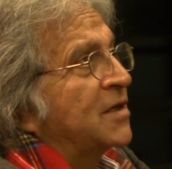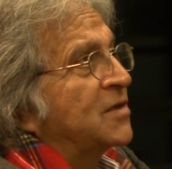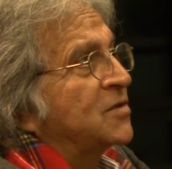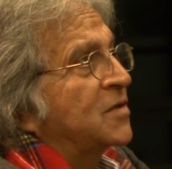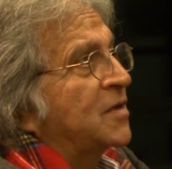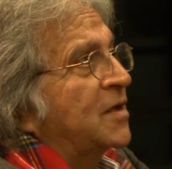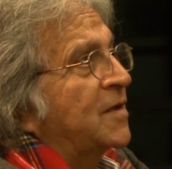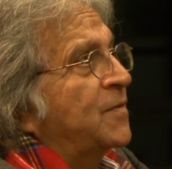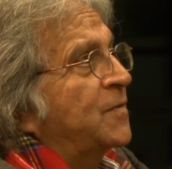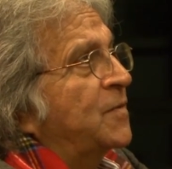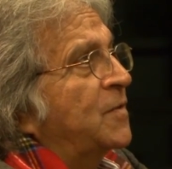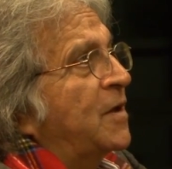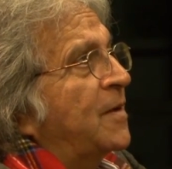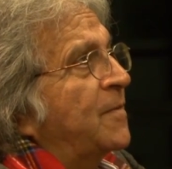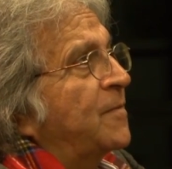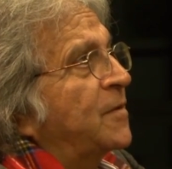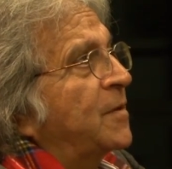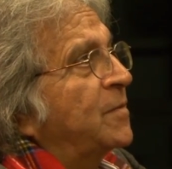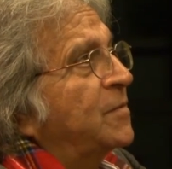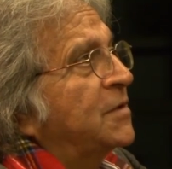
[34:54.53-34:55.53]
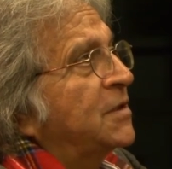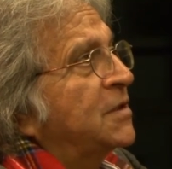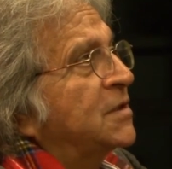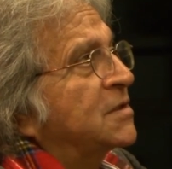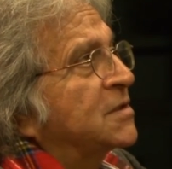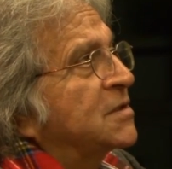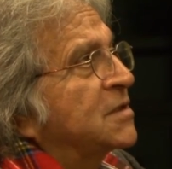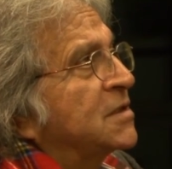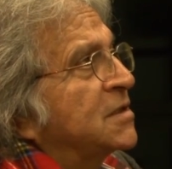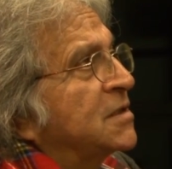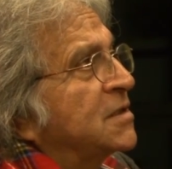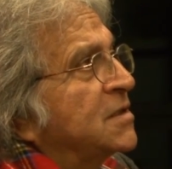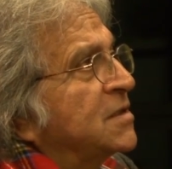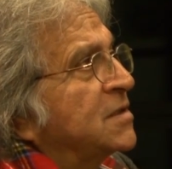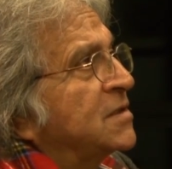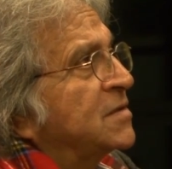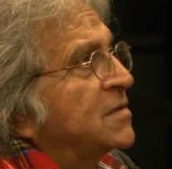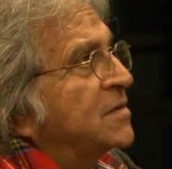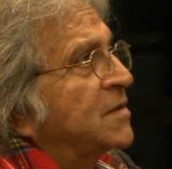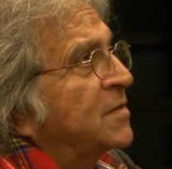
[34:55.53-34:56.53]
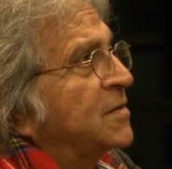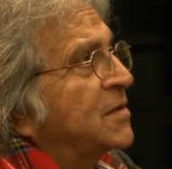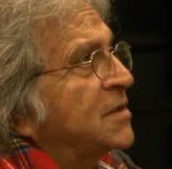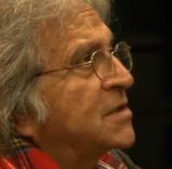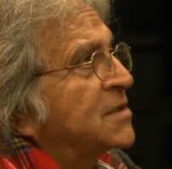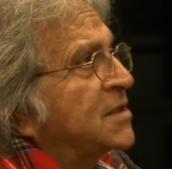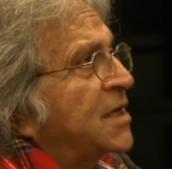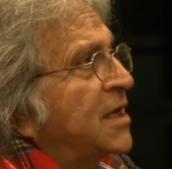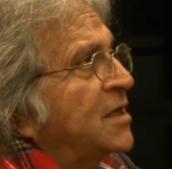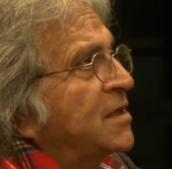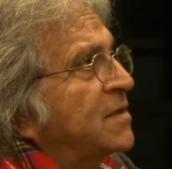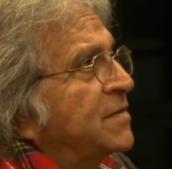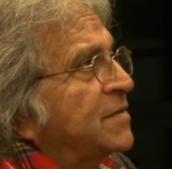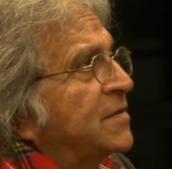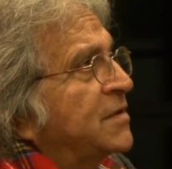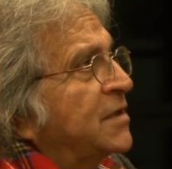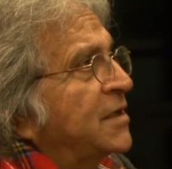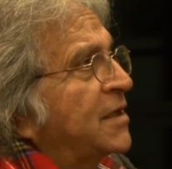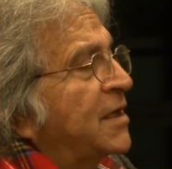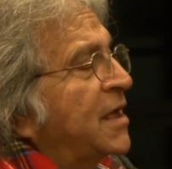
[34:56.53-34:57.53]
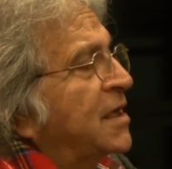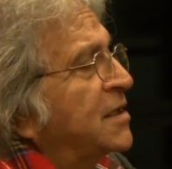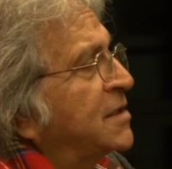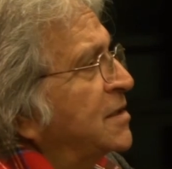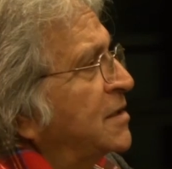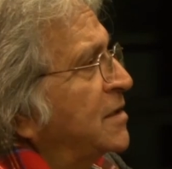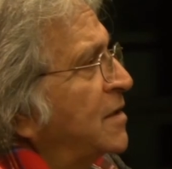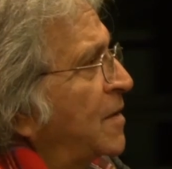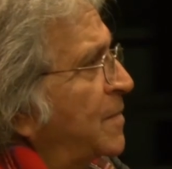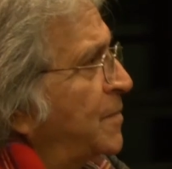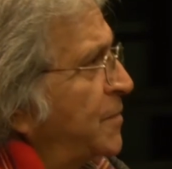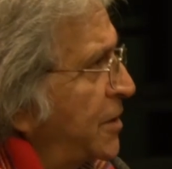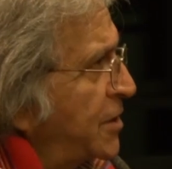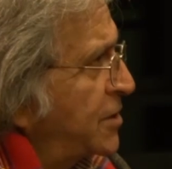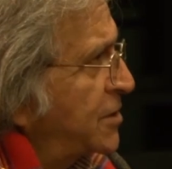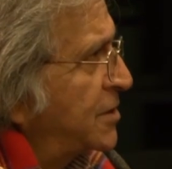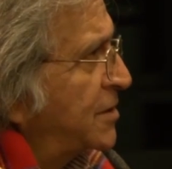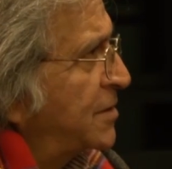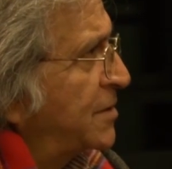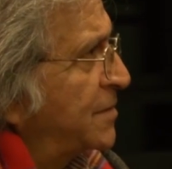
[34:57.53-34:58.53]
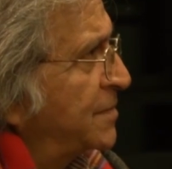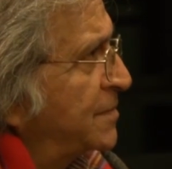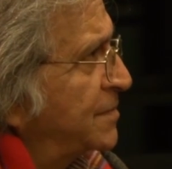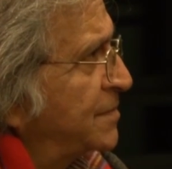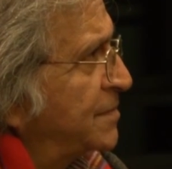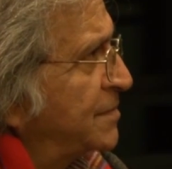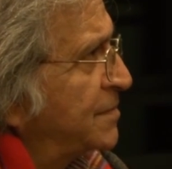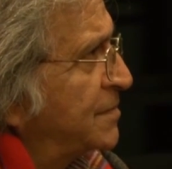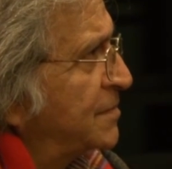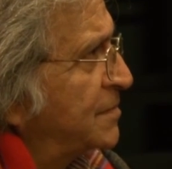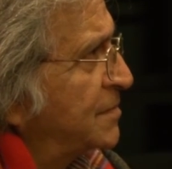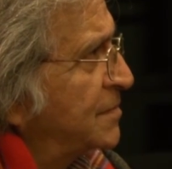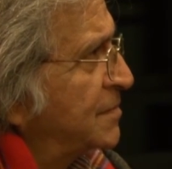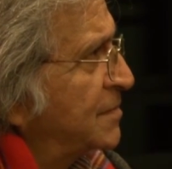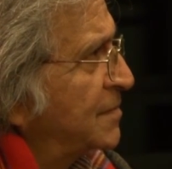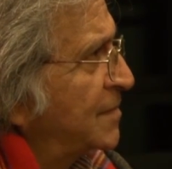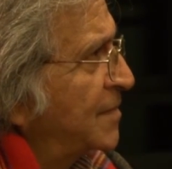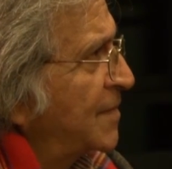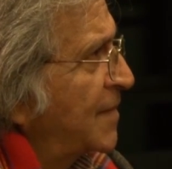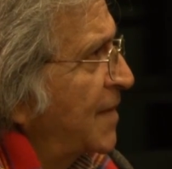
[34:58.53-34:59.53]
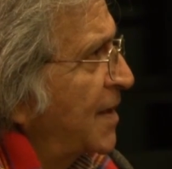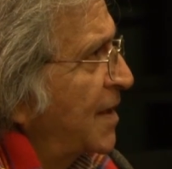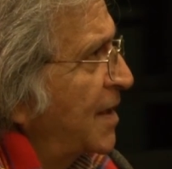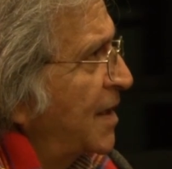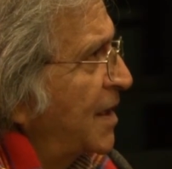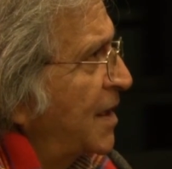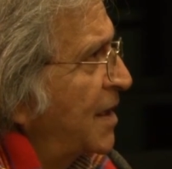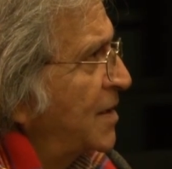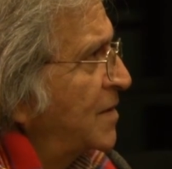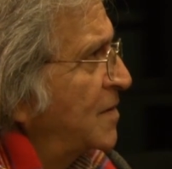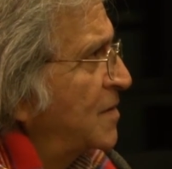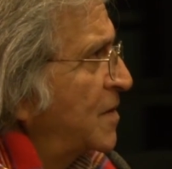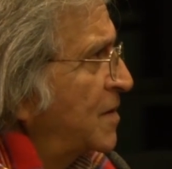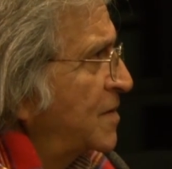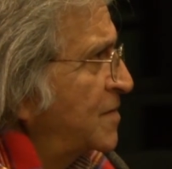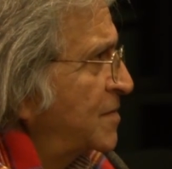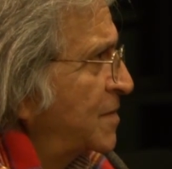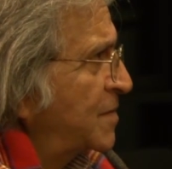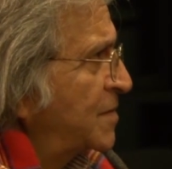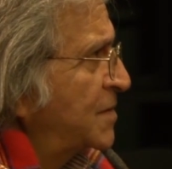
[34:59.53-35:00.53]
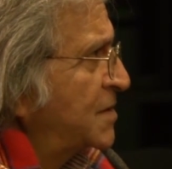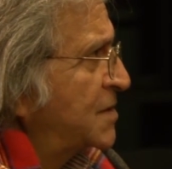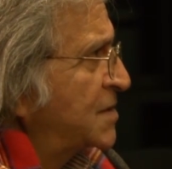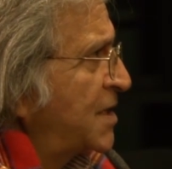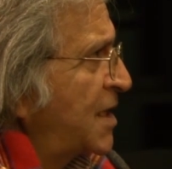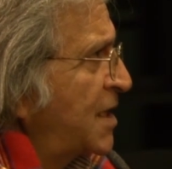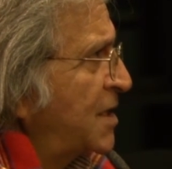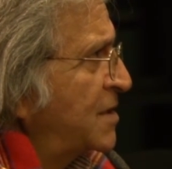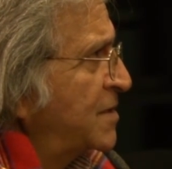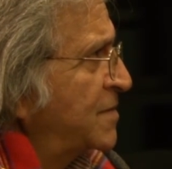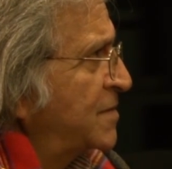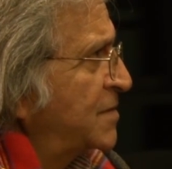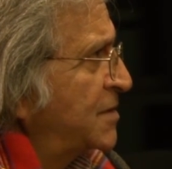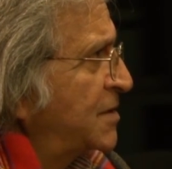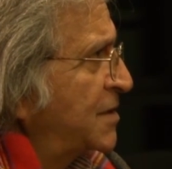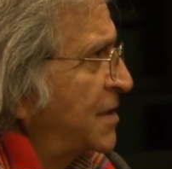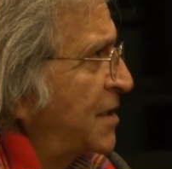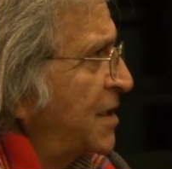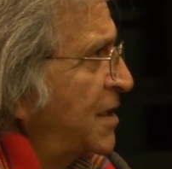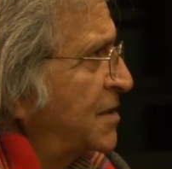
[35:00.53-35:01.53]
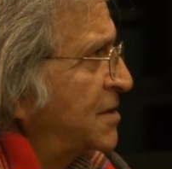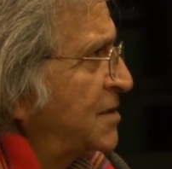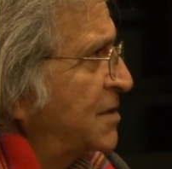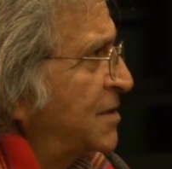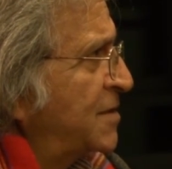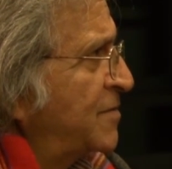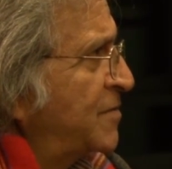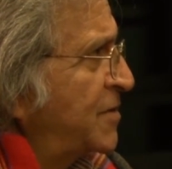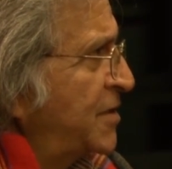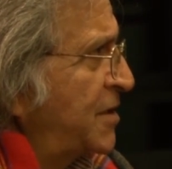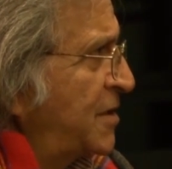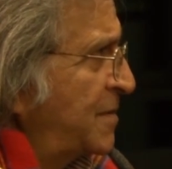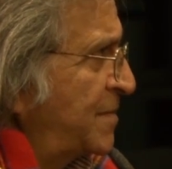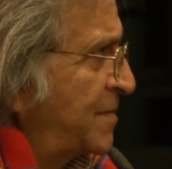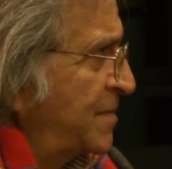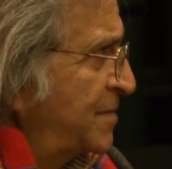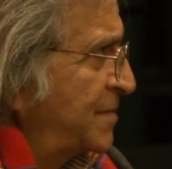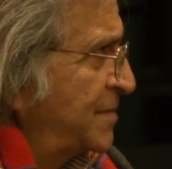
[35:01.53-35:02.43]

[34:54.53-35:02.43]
So So if you come from this, from the side of theorizing oppression and not from the side of theorizing freedom.